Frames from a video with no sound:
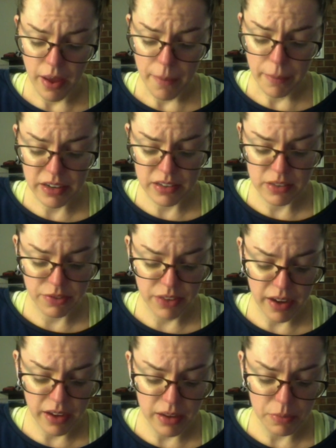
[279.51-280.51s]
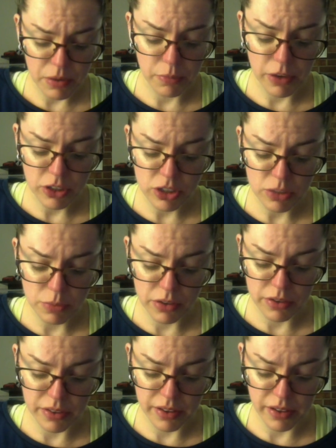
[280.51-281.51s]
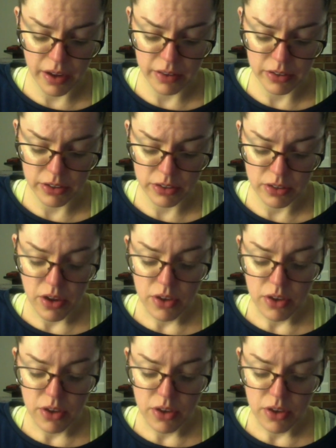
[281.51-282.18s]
but his flock had been much smaller than Cutler's,